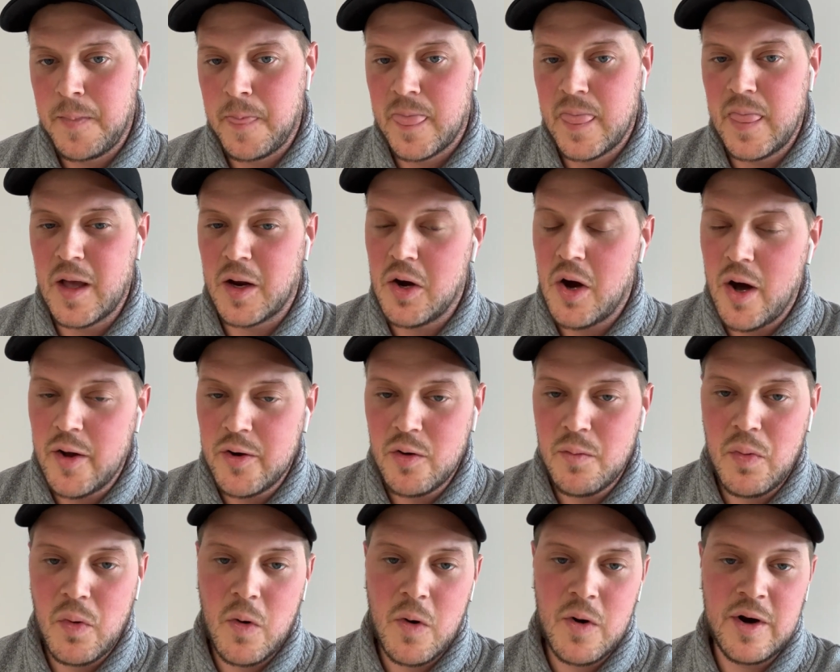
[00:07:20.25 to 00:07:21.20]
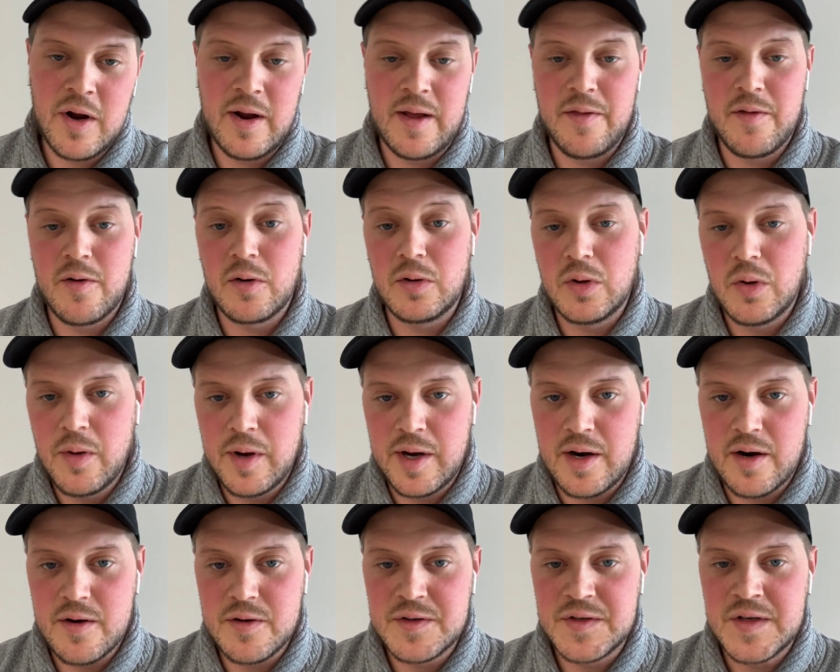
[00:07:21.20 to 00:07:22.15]
The condo board and their
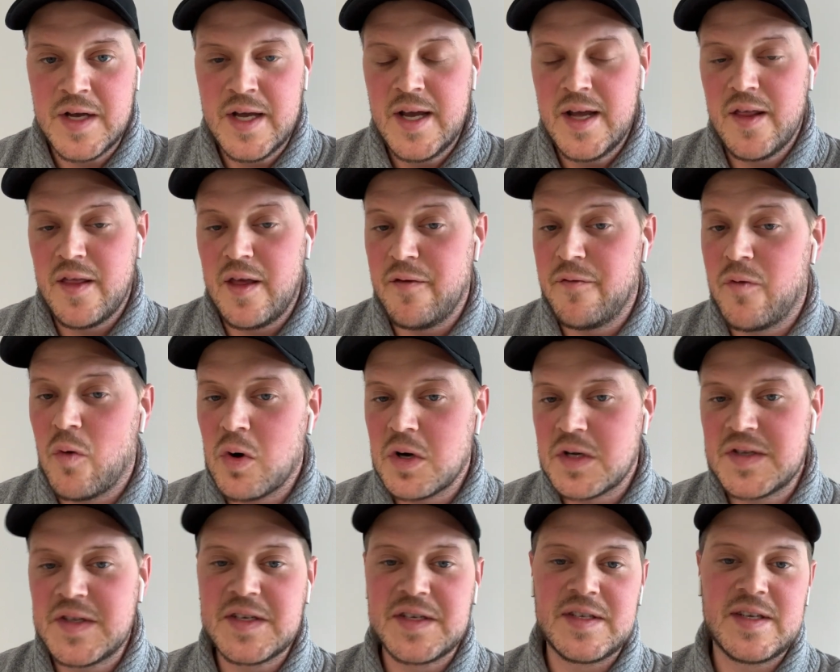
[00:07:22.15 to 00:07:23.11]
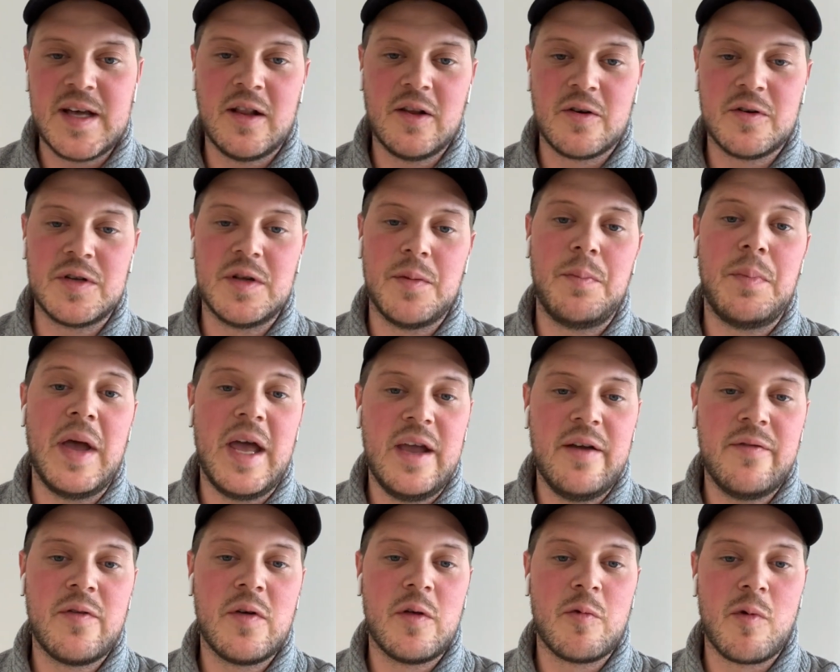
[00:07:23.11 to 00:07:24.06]
lawyers, they forced the seller to pay
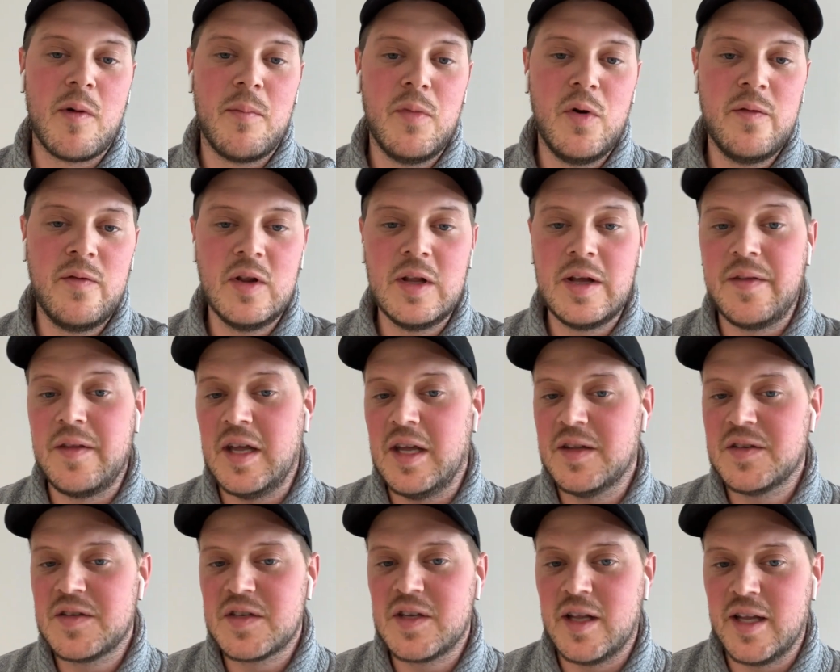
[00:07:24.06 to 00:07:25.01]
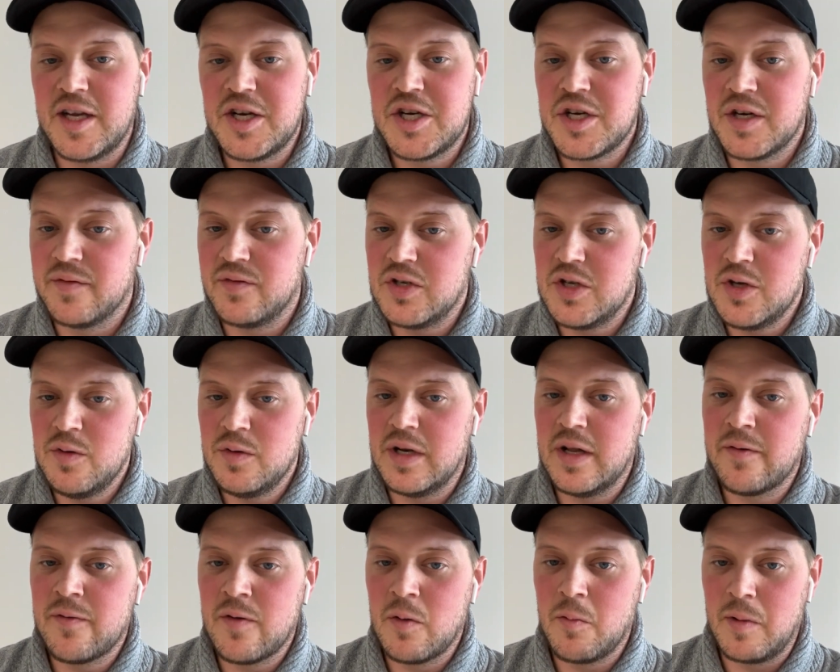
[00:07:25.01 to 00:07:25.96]
for the removal and the installation of two
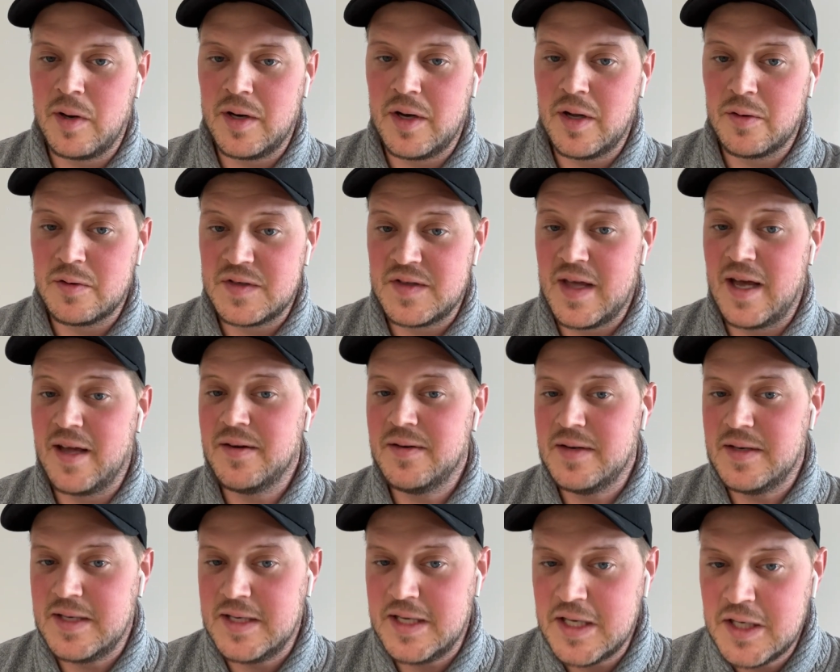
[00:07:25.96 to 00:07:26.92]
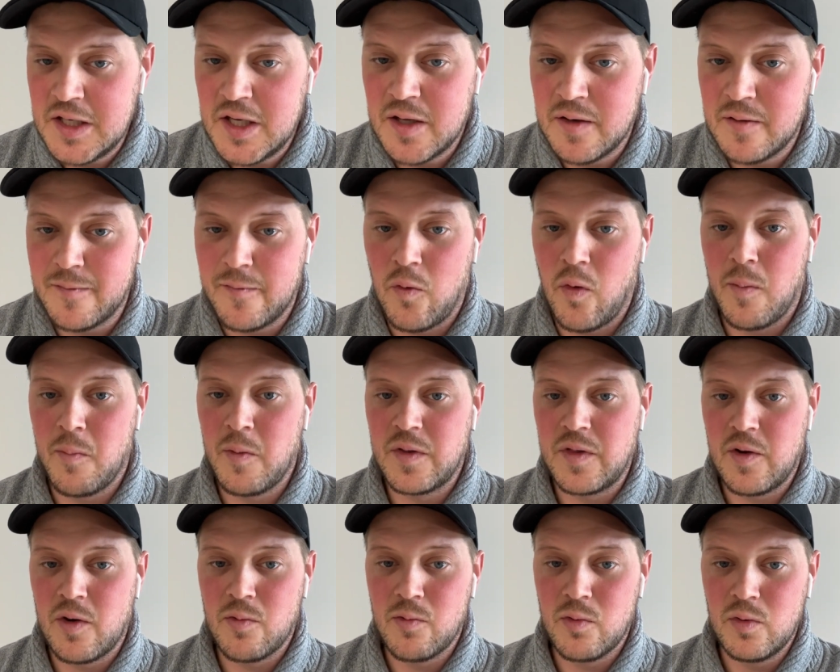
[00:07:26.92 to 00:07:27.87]
different windows that did conform with
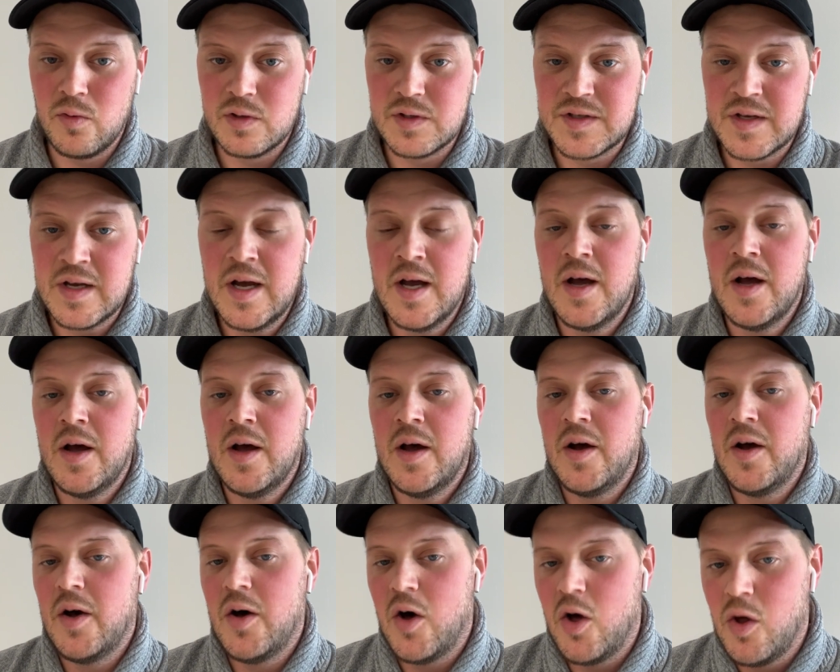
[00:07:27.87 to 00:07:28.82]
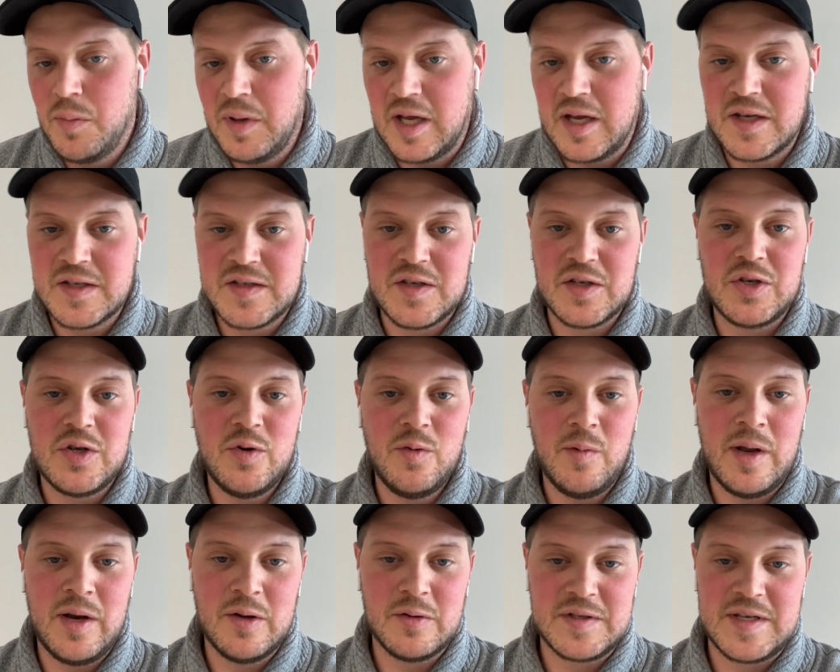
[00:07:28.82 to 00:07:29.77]
their rules, all because the two
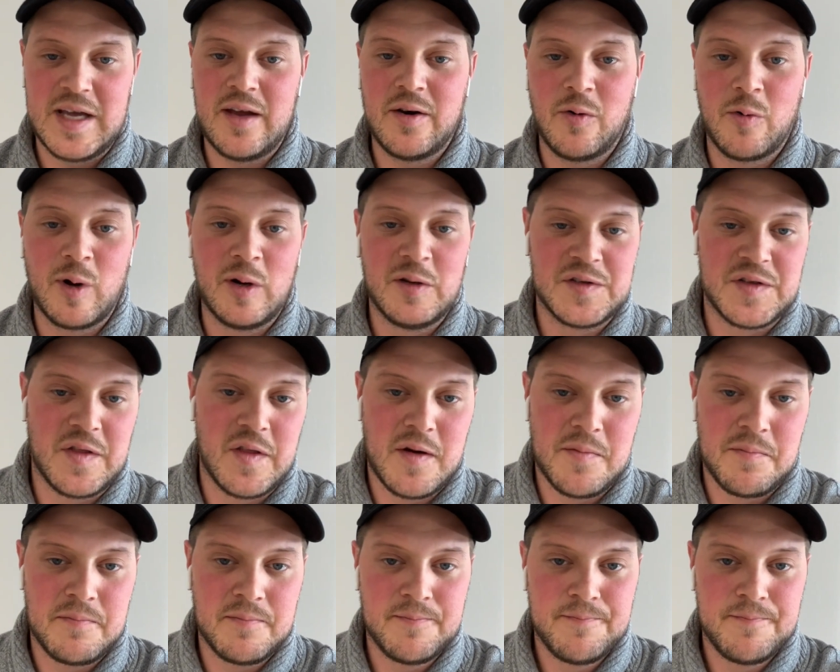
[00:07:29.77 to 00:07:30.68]
windows had grills in them.